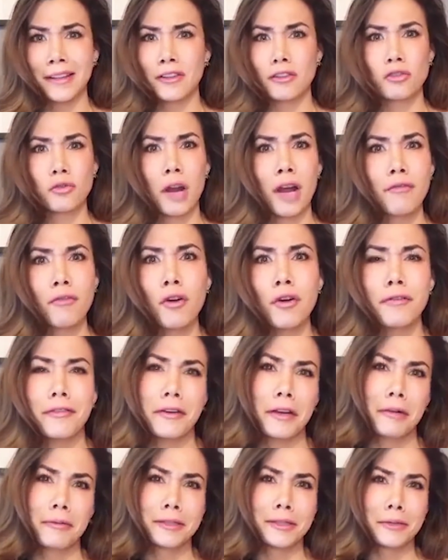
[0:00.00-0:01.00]
Like, in the drive
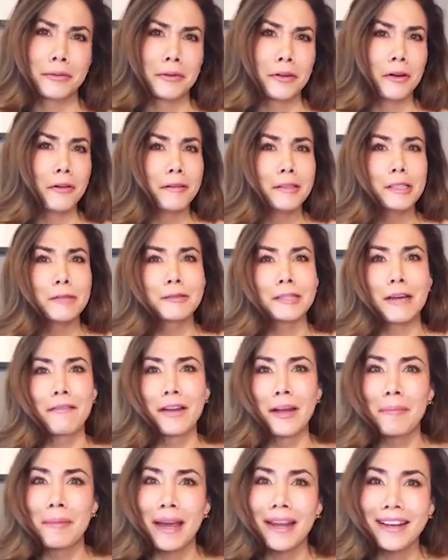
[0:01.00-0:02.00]
over, he was so nervous, he
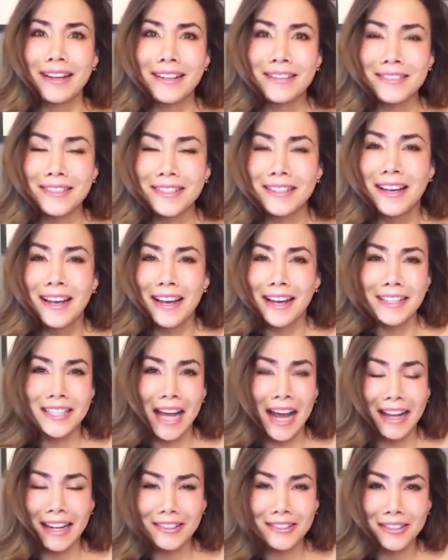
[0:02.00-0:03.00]
was having a panic
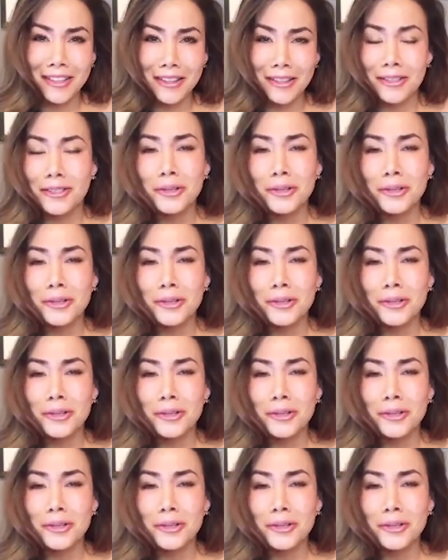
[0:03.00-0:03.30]
attack